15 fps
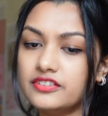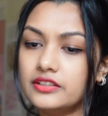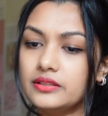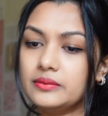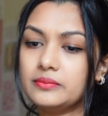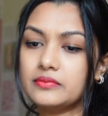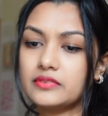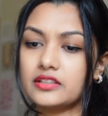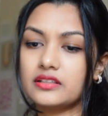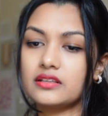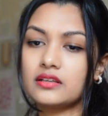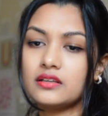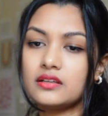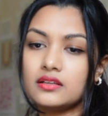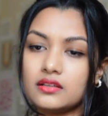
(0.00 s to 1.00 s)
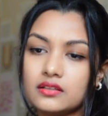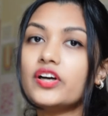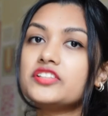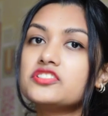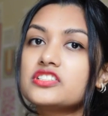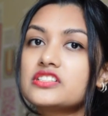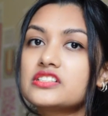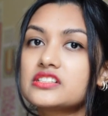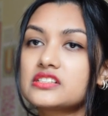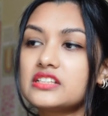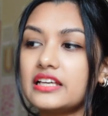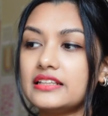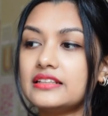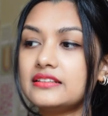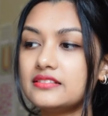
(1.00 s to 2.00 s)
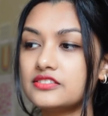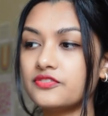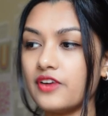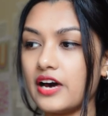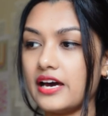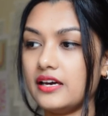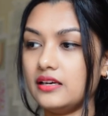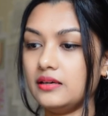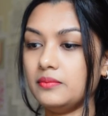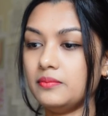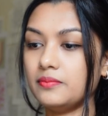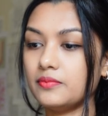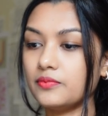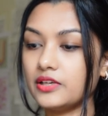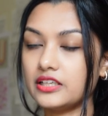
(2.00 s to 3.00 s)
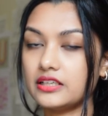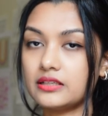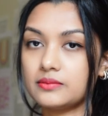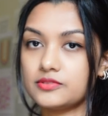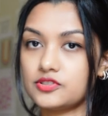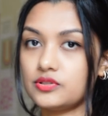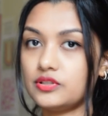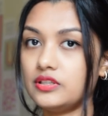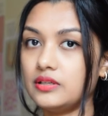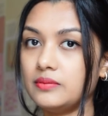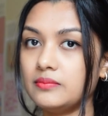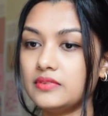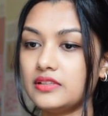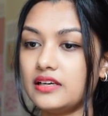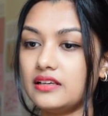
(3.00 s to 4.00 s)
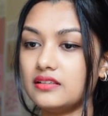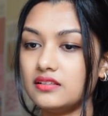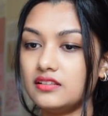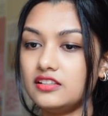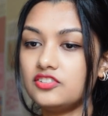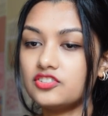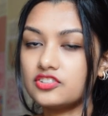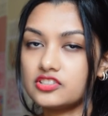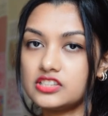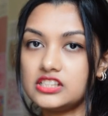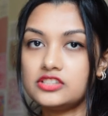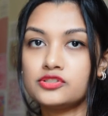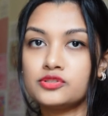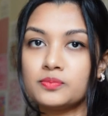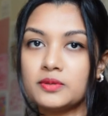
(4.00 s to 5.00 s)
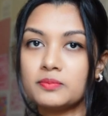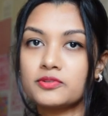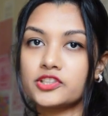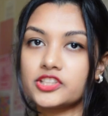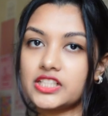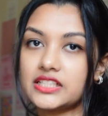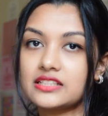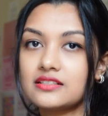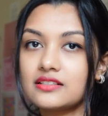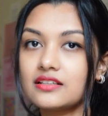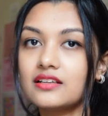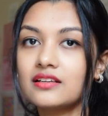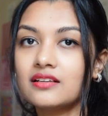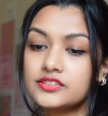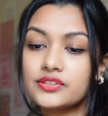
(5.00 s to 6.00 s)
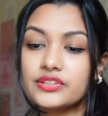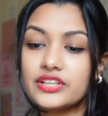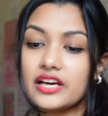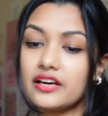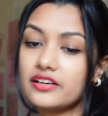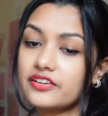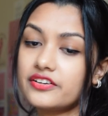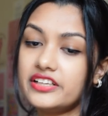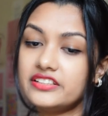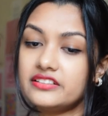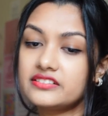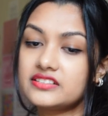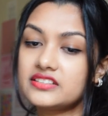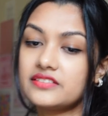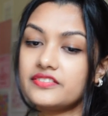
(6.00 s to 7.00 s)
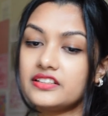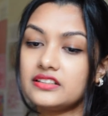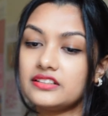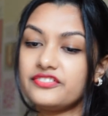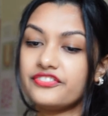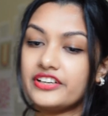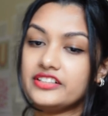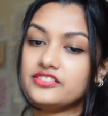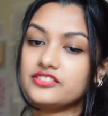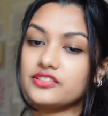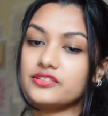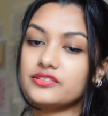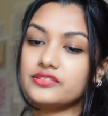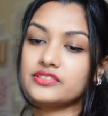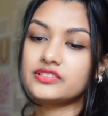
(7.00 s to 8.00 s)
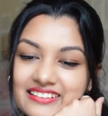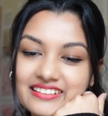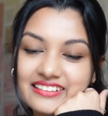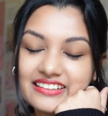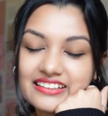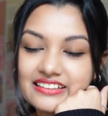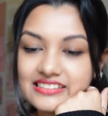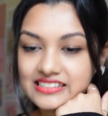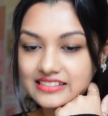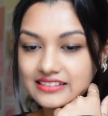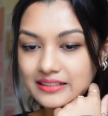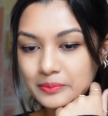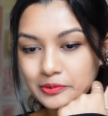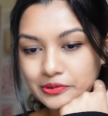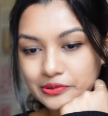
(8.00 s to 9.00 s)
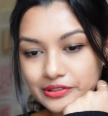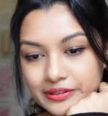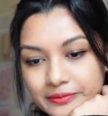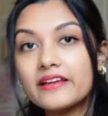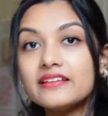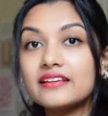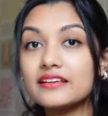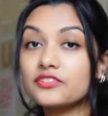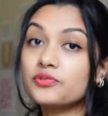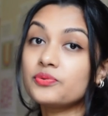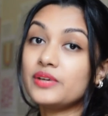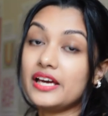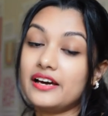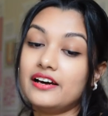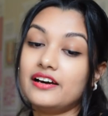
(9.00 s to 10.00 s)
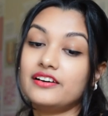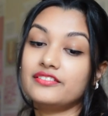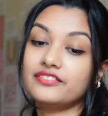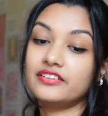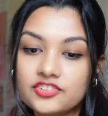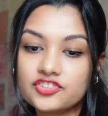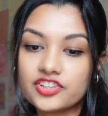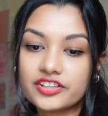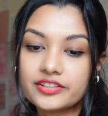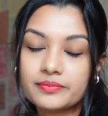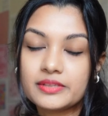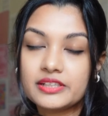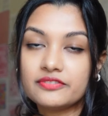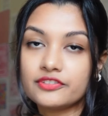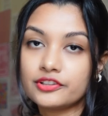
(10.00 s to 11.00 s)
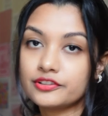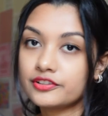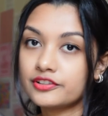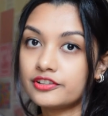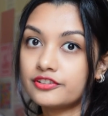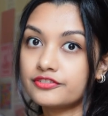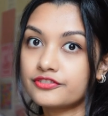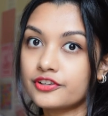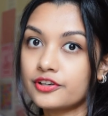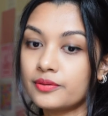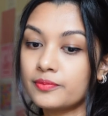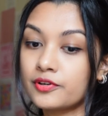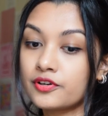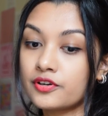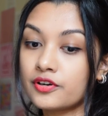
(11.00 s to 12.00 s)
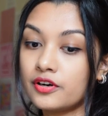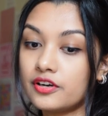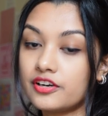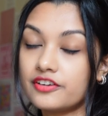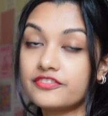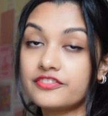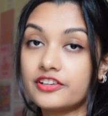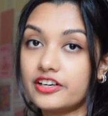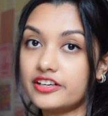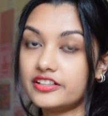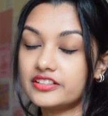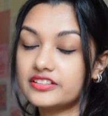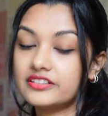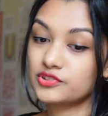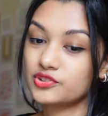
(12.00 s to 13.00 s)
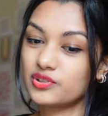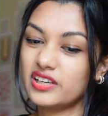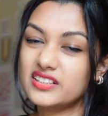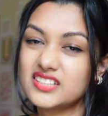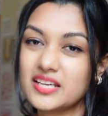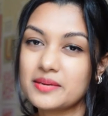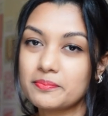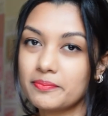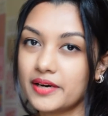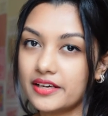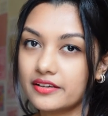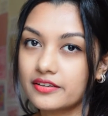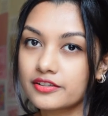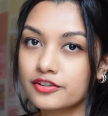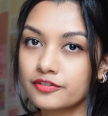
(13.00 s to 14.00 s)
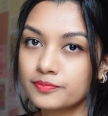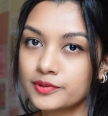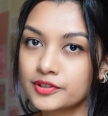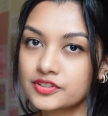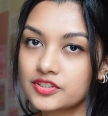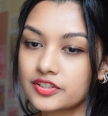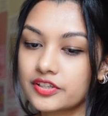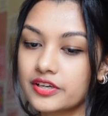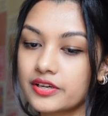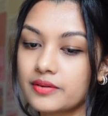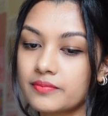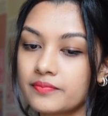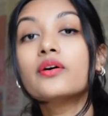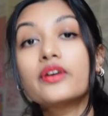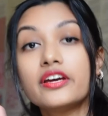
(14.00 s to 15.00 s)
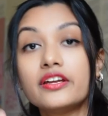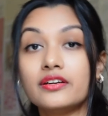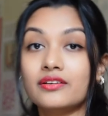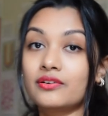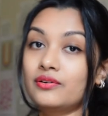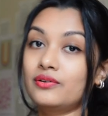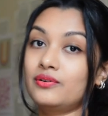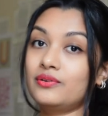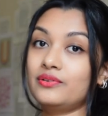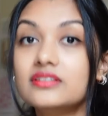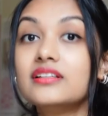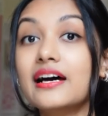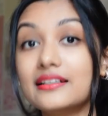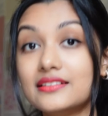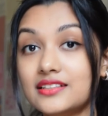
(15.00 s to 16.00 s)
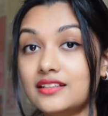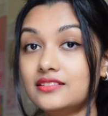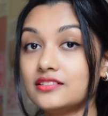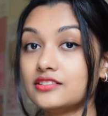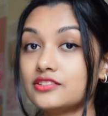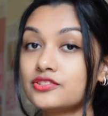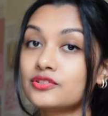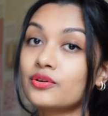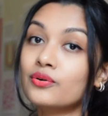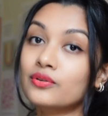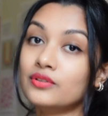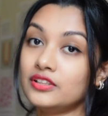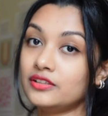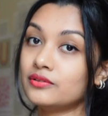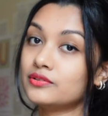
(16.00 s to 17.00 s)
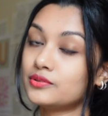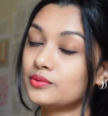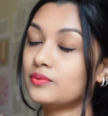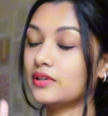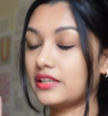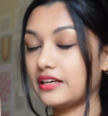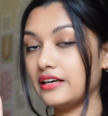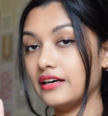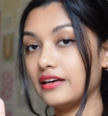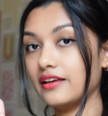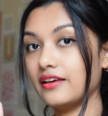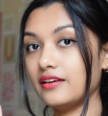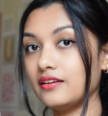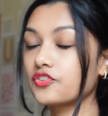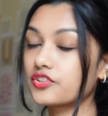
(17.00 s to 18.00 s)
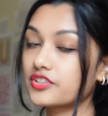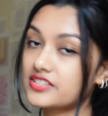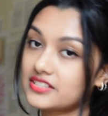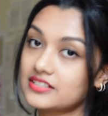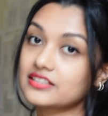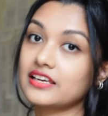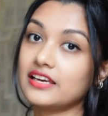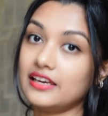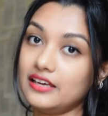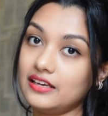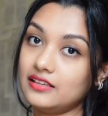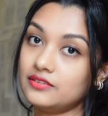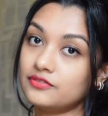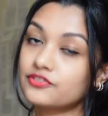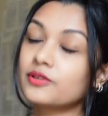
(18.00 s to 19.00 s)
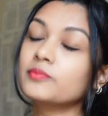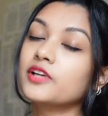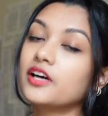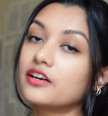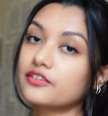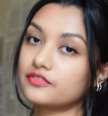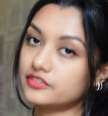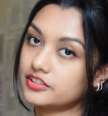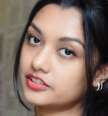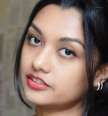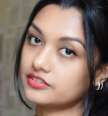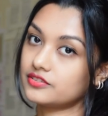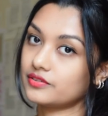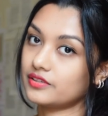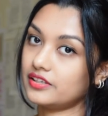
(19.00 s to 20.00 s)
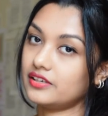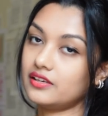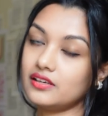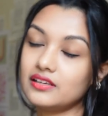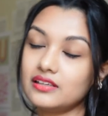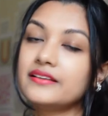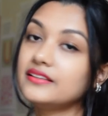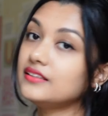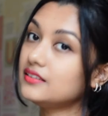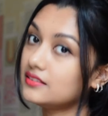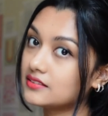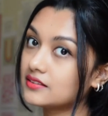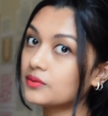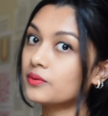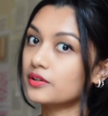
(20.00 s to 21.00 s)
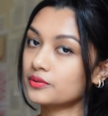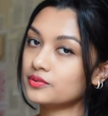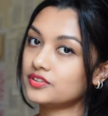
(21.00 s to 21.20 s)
him. Like, I just get this vibe when it comes to him that he just needs to be protected. So yeah, Creighton is definitely friend-zoned. Nothing less, nothing more. Next we have Jeremy Volkov from God of Wrath. Should I say biker of Bookstagram? Okay, no. That title should only go to one guy. Kristen Kane from Darkverse, okay? He's the one who